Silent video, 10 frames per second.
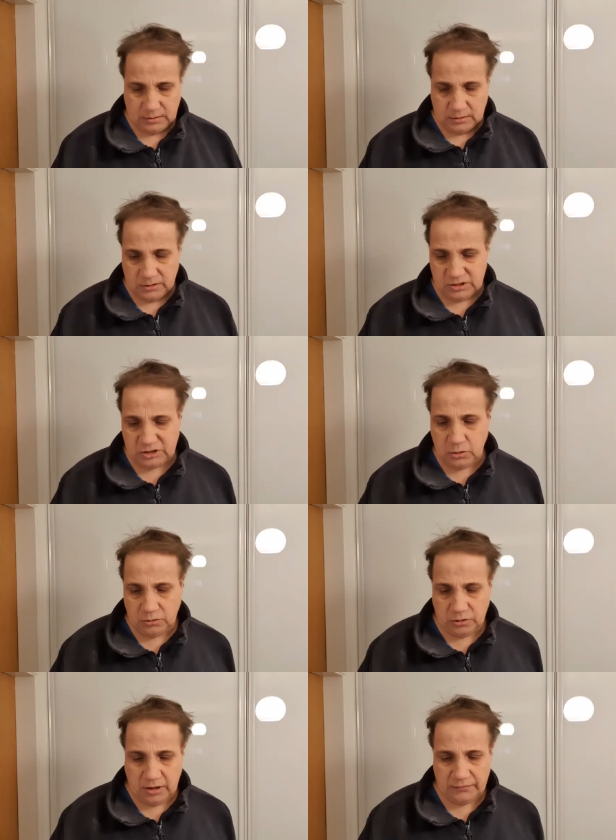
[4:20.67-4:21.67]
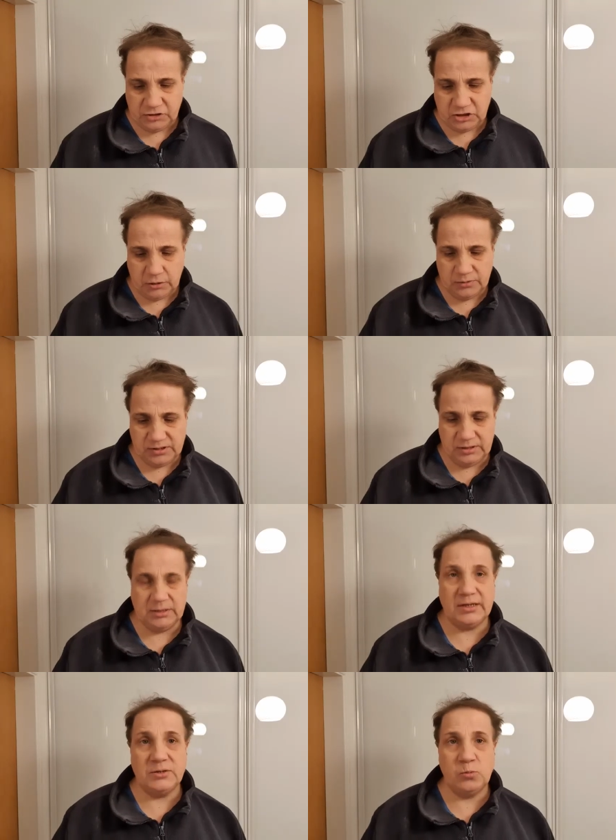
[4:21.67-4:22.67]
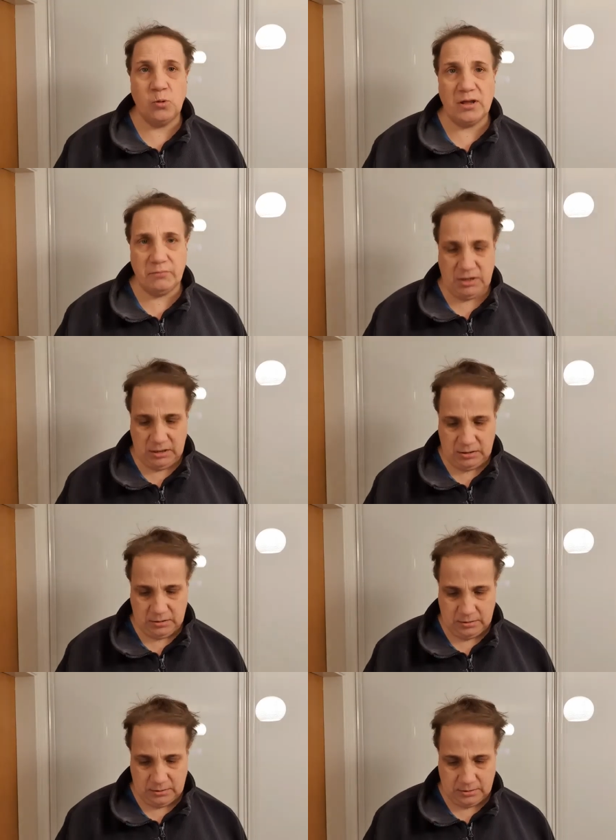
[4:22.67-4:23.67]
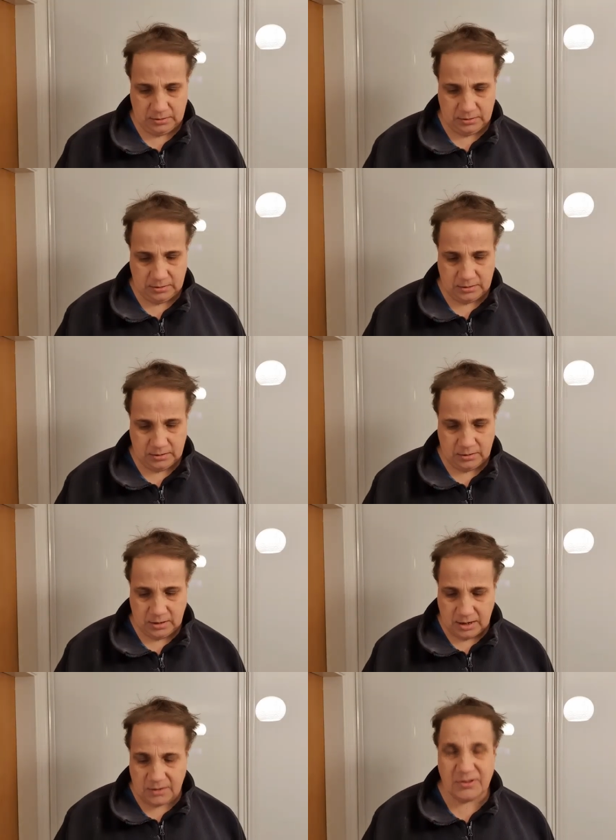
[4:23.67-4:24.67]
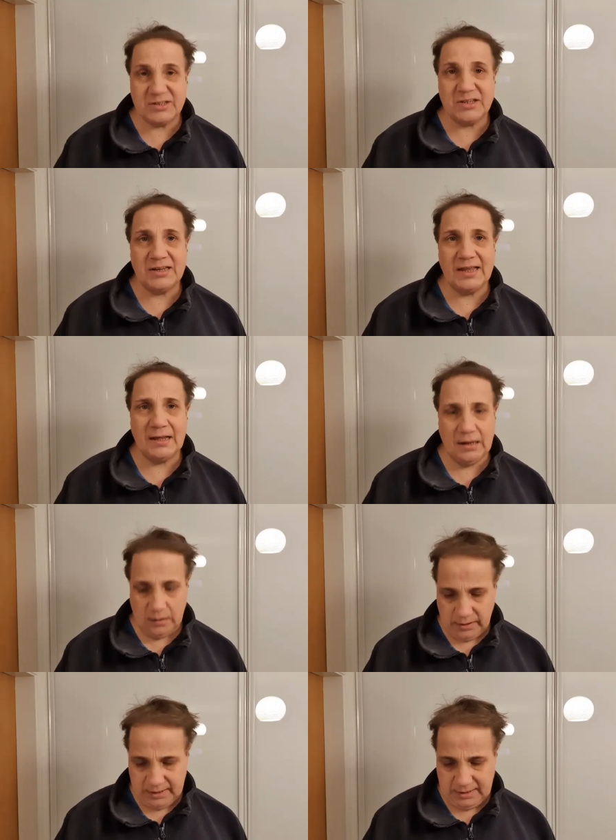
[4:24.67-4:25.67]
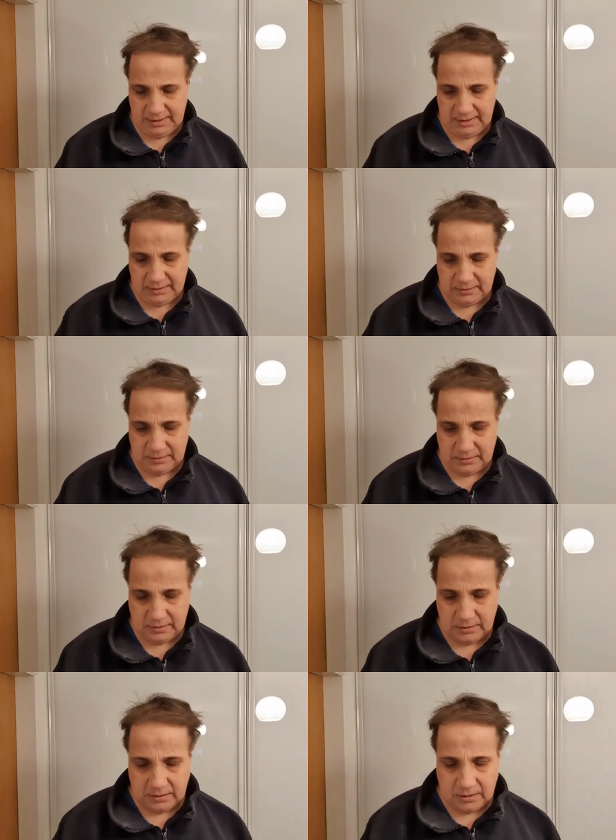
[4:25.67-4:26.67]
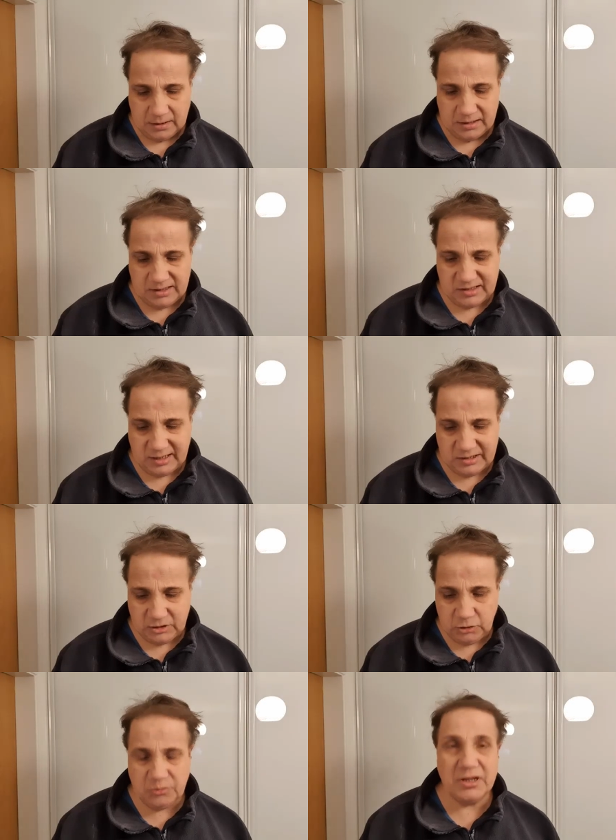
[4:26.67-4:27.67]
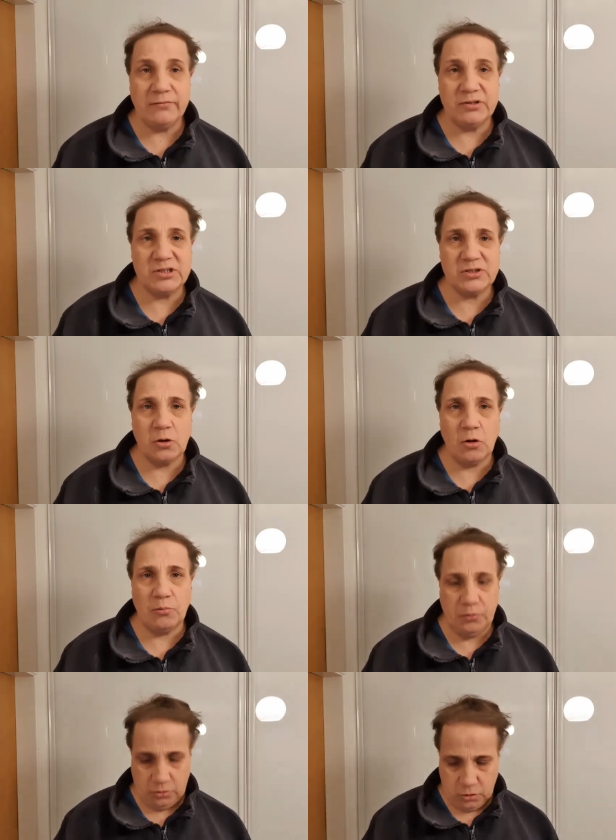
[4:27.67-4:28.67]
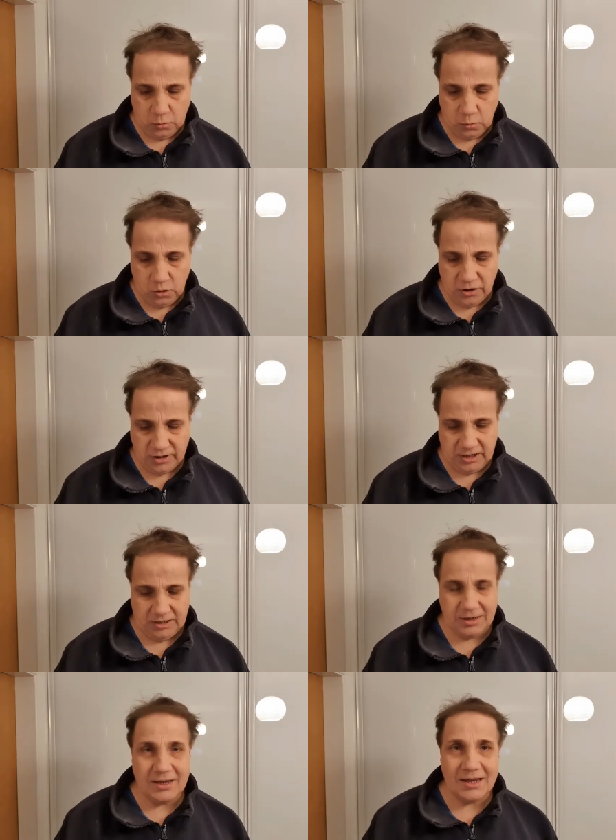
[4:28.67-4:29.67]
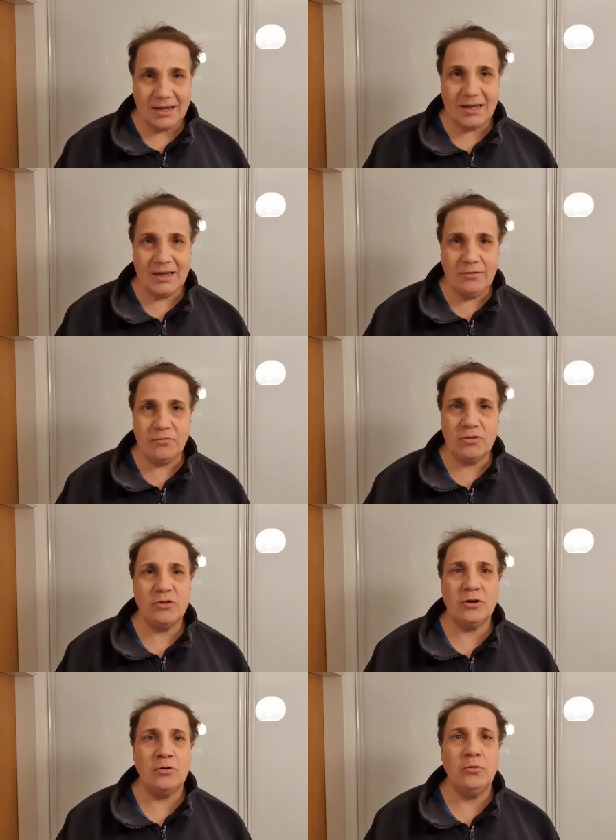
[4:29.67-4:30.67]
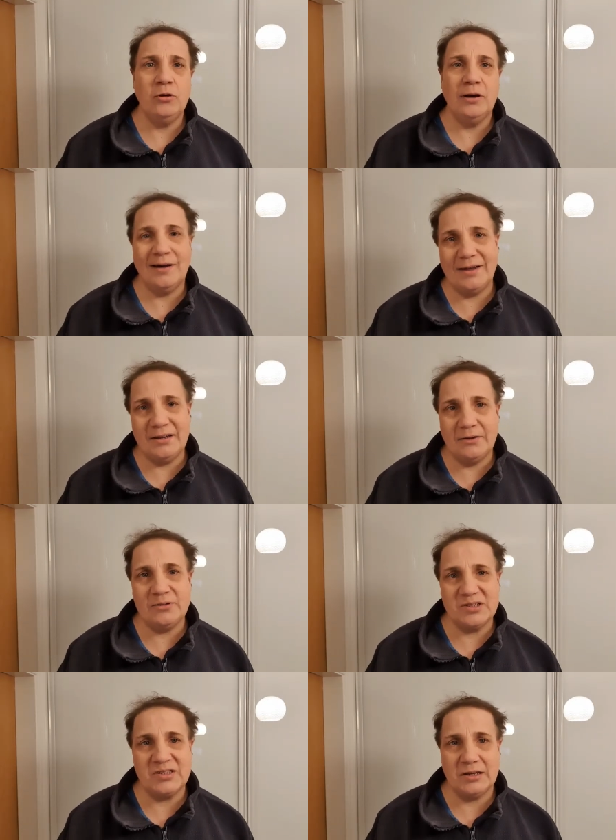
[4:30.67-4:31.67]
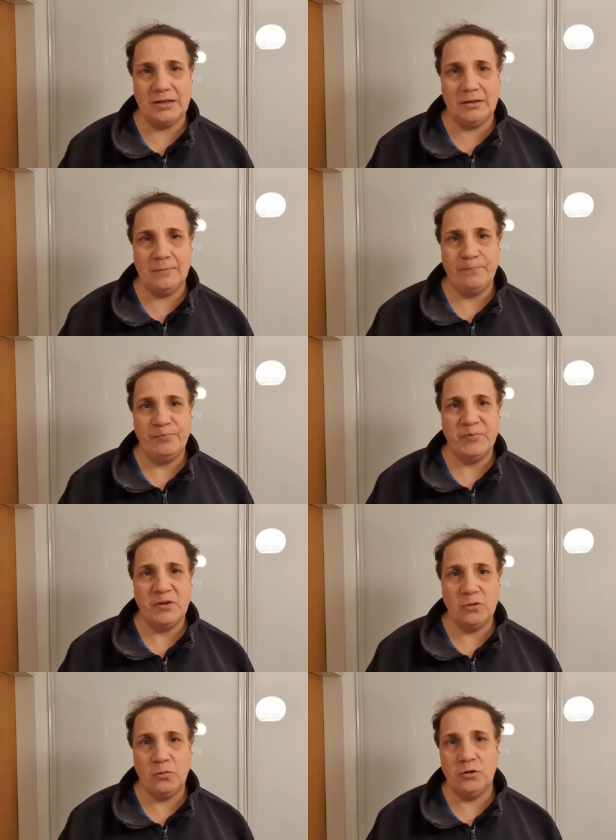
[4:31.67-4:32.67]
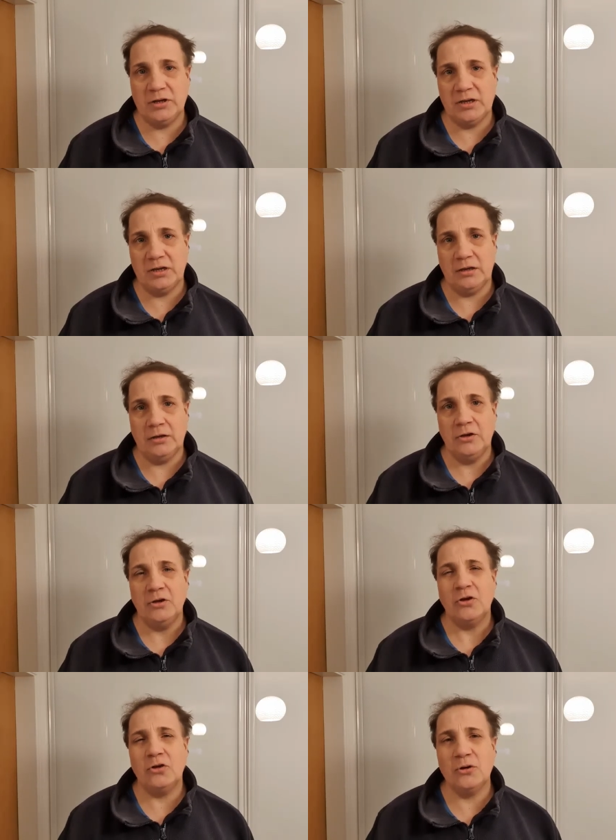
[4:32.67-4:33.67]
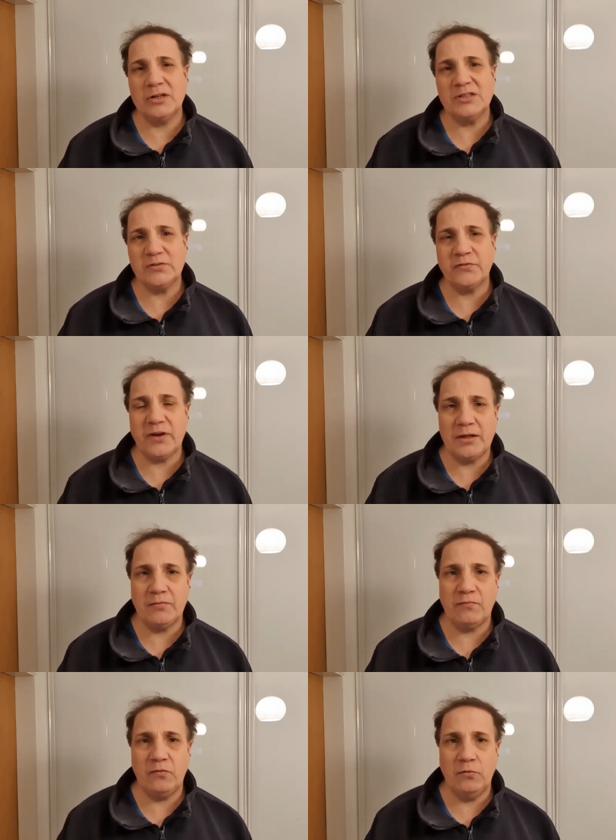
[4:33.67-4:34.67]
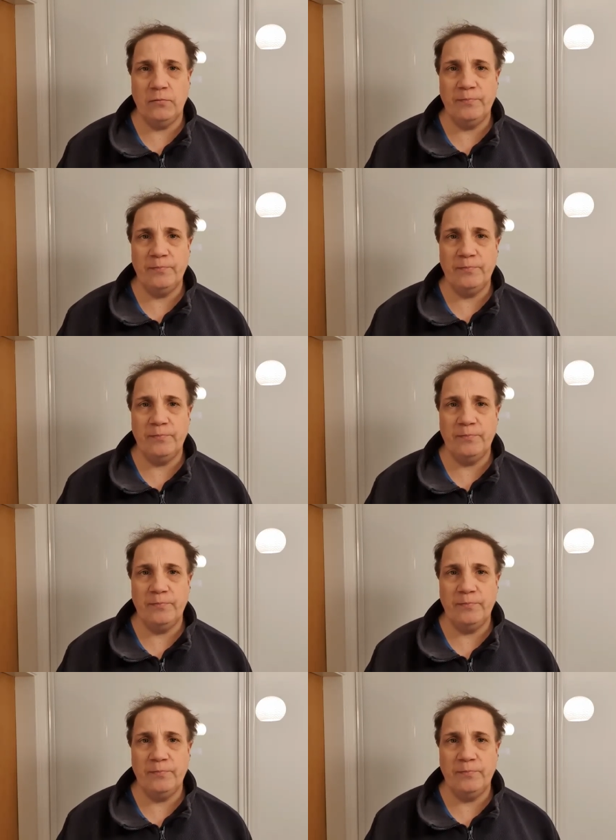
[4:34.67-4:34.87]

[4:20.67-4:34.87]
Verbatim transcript: The song that I've chosen is Waymaker. And there's a line in it that says, you never stop working, even though I don't see it, you're working. God is faithful.